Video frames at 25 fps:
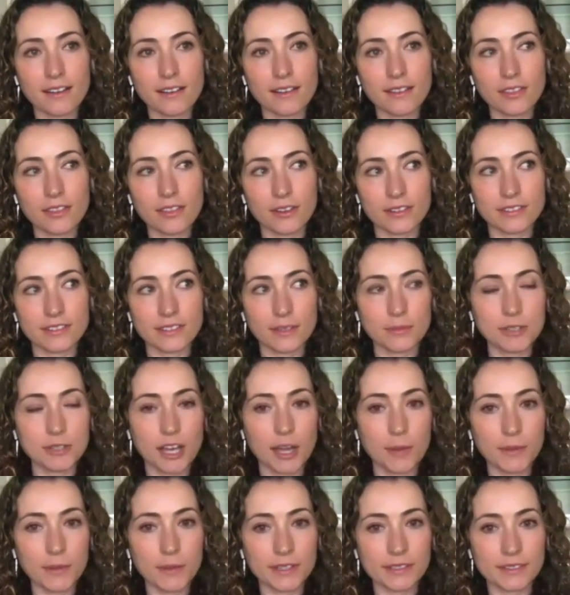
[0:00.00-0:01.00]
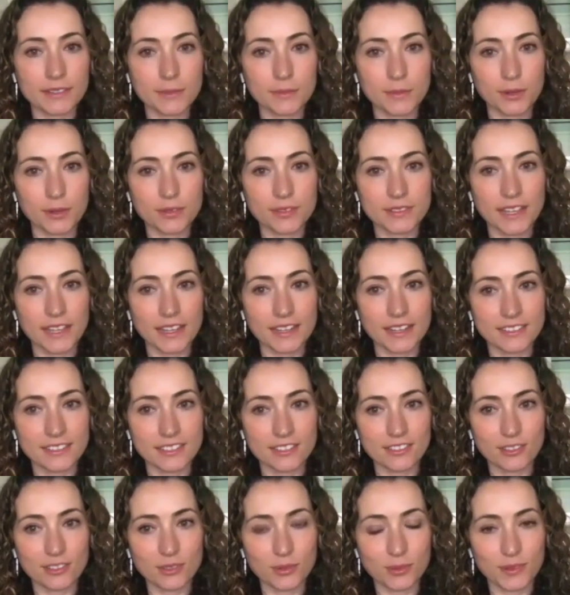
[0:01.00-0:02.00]
there are some topics that most
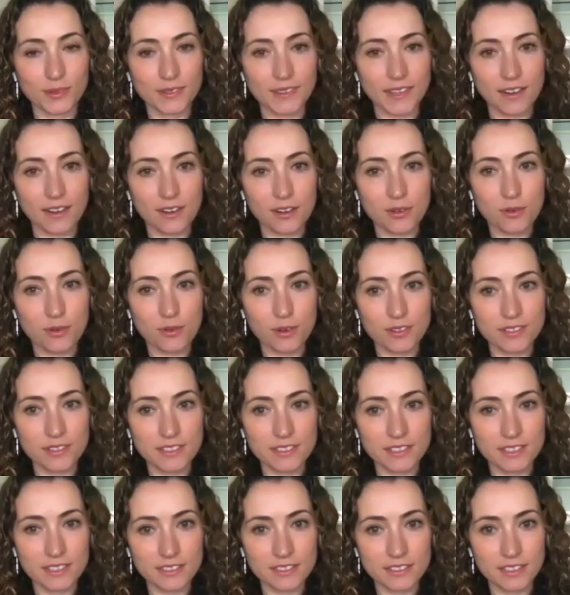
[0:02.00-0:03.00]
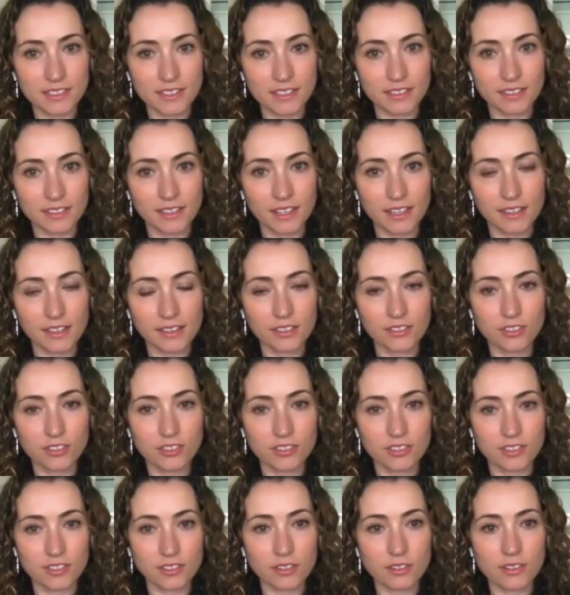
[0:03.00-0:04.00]
statisticians will say are core statistics like
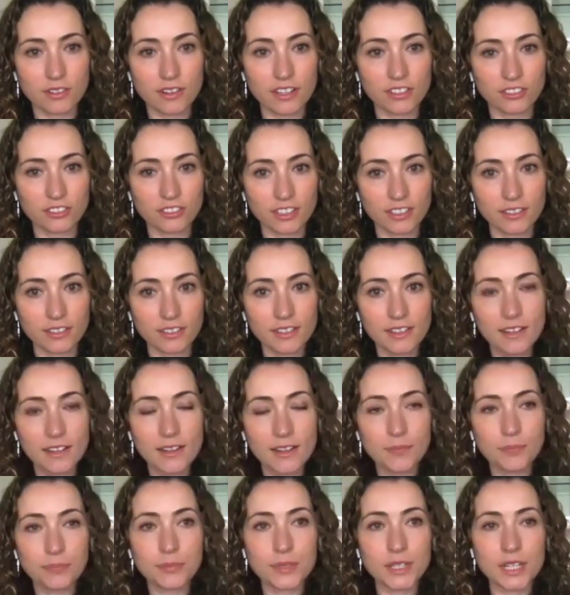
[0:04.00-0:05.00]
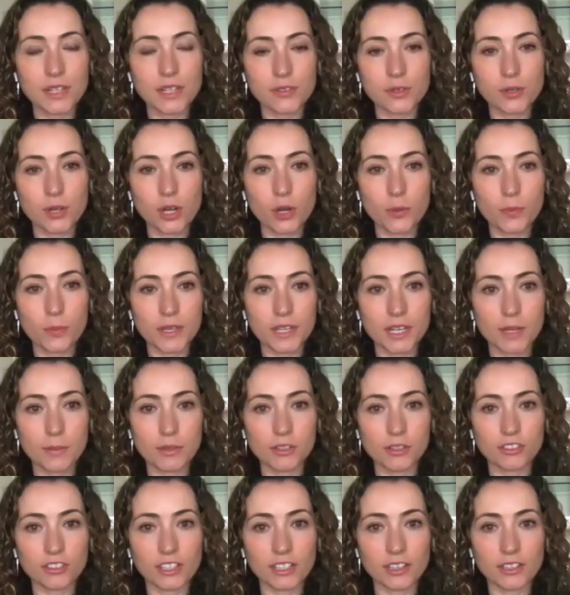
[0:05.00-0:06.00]
logistic regression but if you open a
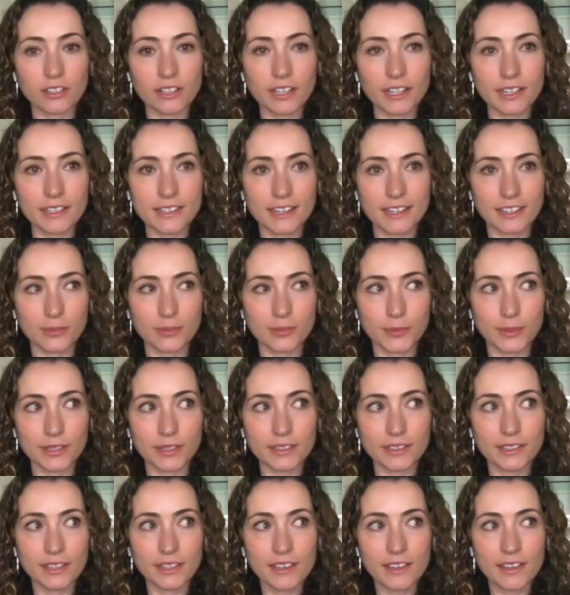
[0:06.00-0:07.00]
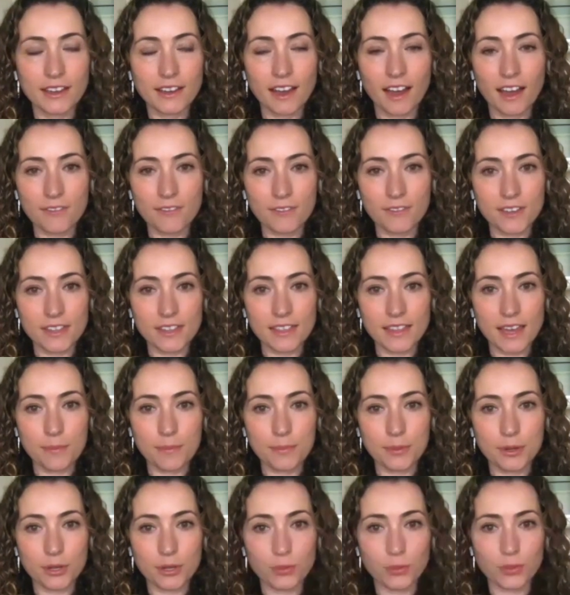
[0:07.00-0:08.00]
machine learning textbook often
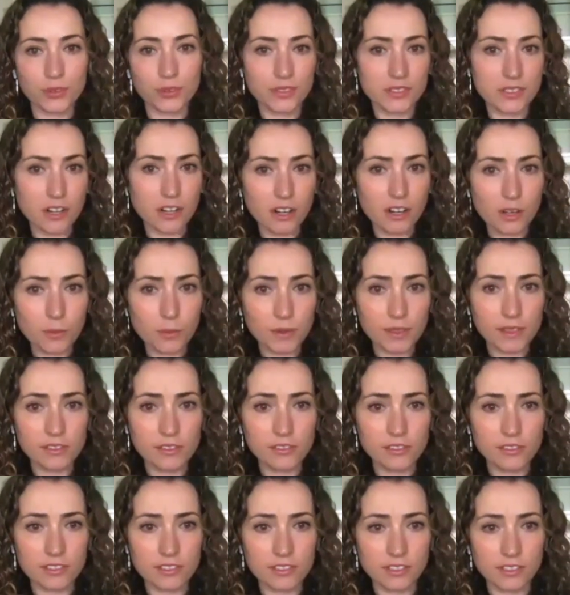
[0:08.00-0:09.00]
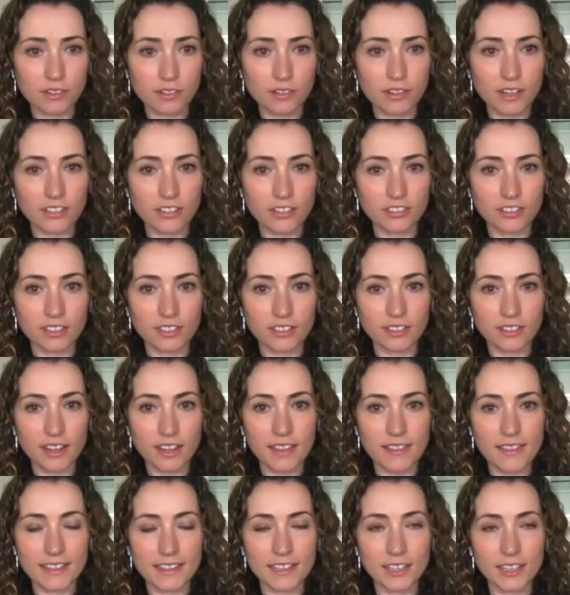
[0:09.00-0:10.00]
that book will start with logistic regression
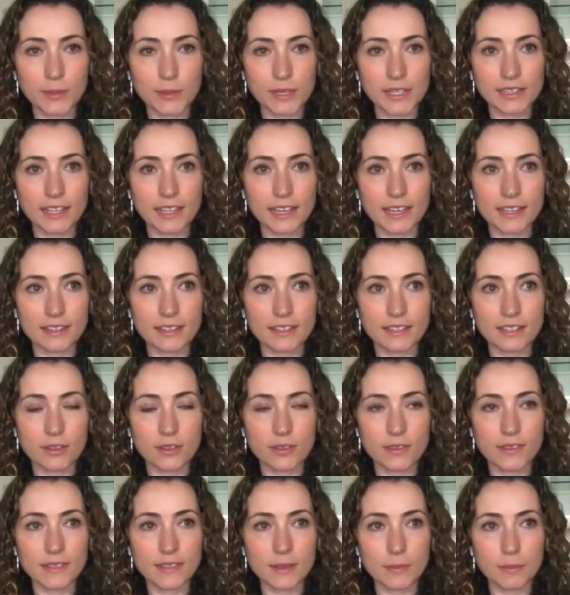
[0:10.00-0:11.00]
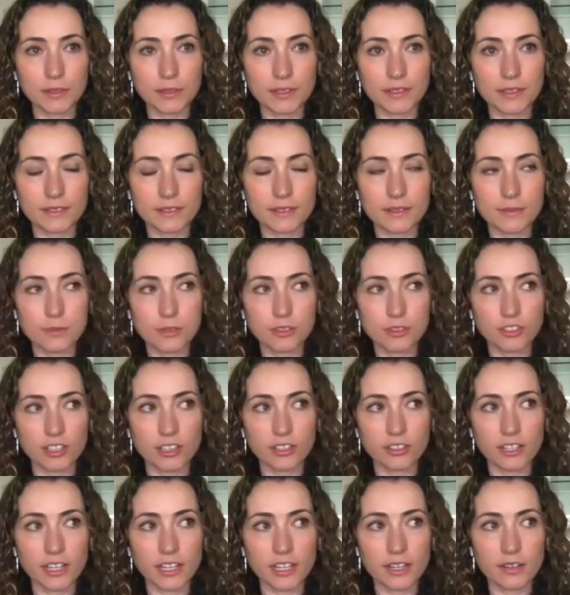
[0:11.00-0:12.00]
and that'll be like you know the simplest machine
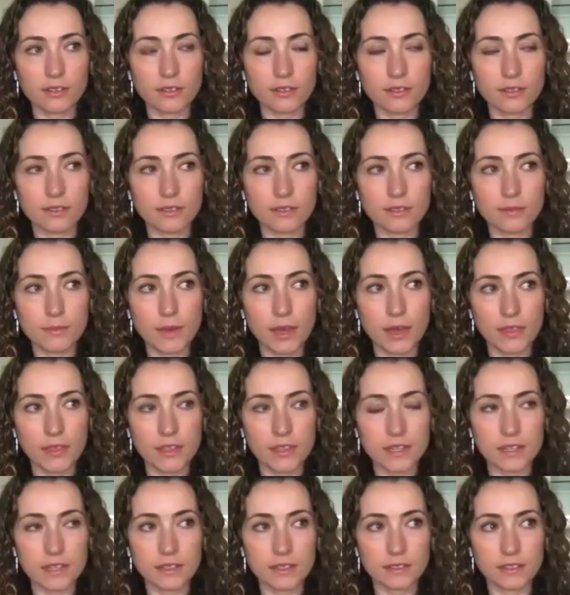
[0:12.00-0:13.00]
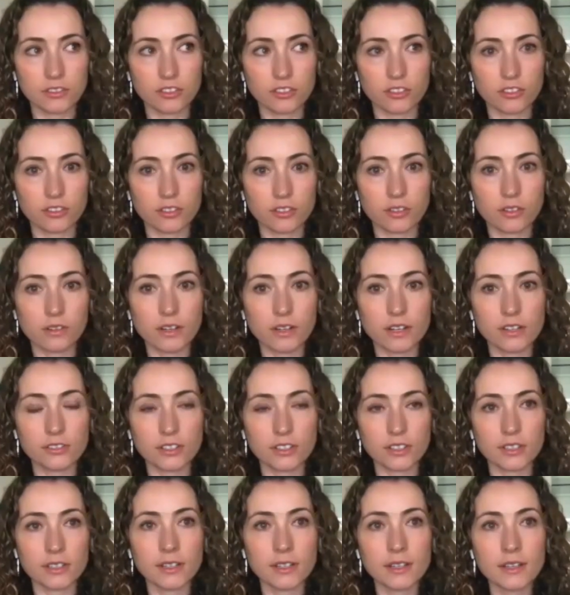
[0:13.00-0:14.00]
learning method is logistic
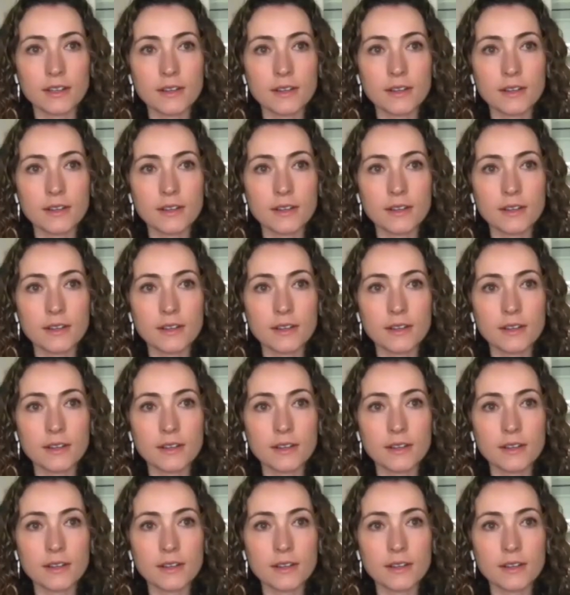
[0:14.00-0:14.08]
regression